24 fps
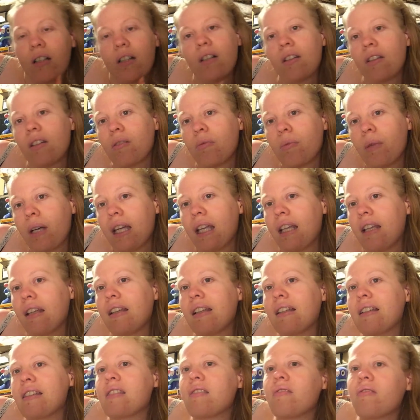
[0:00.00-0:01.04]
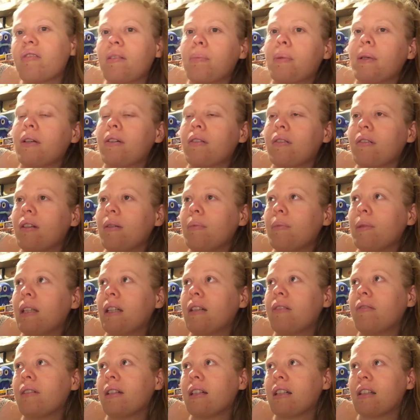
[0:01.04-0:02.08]
on the wait list for a program, and I
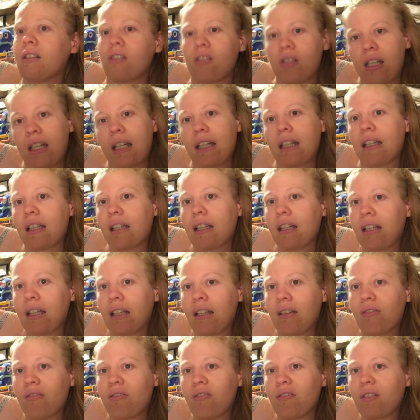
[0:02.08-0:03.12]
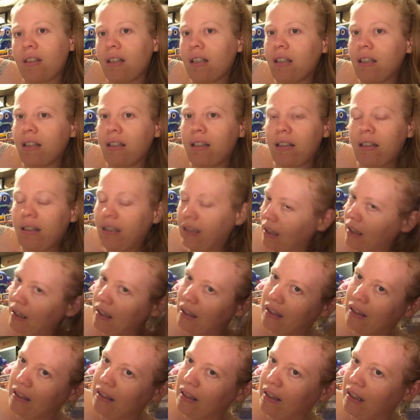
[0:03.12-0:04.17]
rung to check if
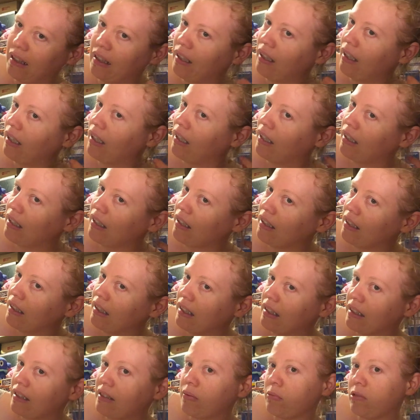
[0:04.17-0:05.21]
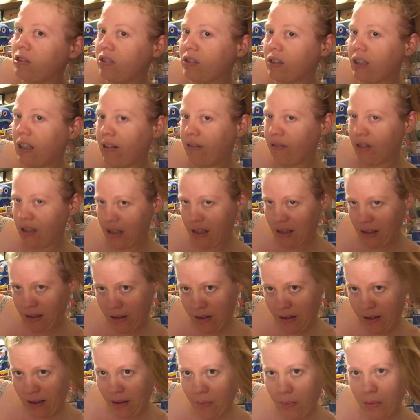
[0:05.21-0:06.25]
NDIS will cover
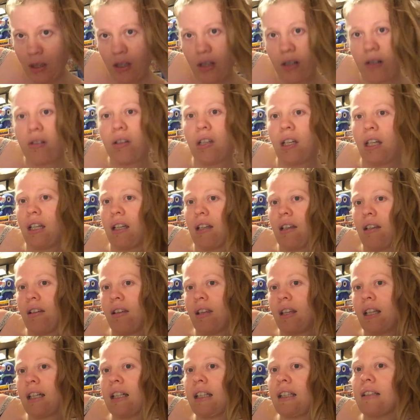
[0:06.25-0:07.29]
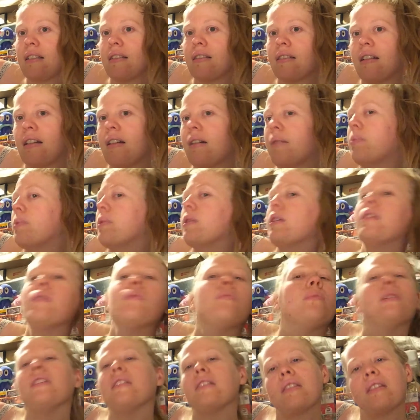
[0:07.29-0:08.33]
the majority of that
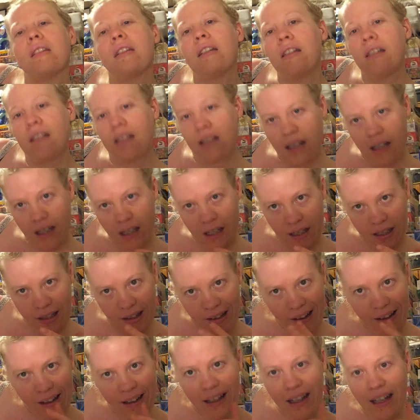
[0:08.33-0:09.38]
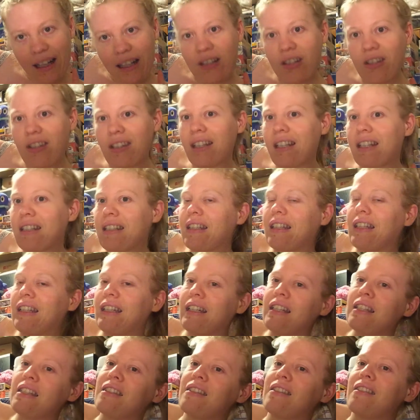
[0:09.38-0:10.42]
appointment, and it actually is a
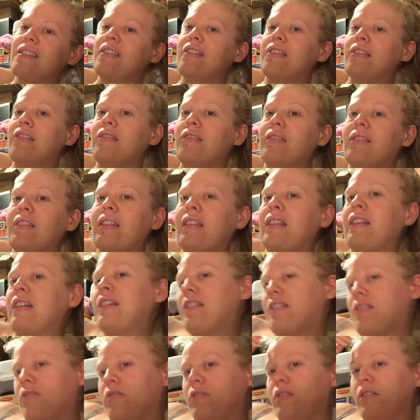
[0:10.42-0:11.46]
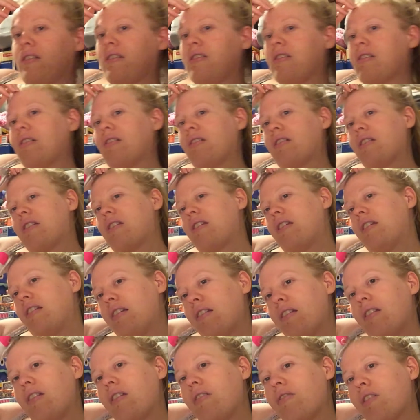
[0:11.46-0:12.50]
yes, so that is good, as long as
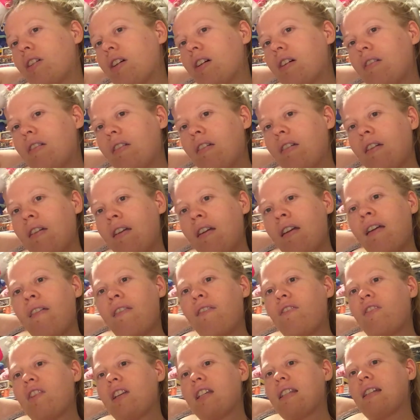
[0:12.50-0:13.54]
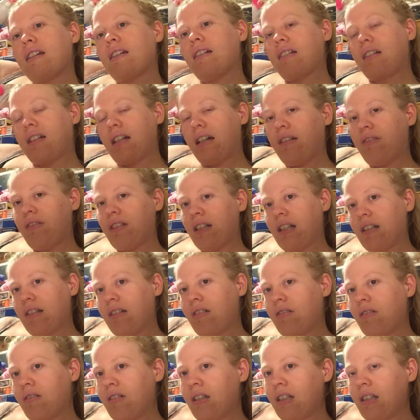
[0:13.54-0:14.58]
you've got physio covered
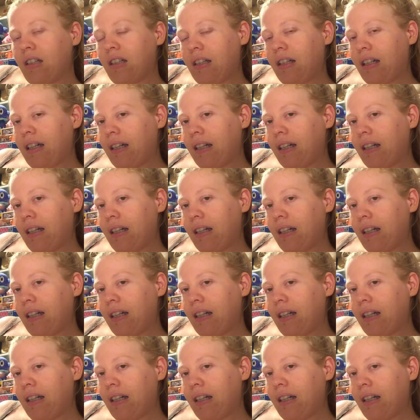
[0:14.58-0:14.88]
under it.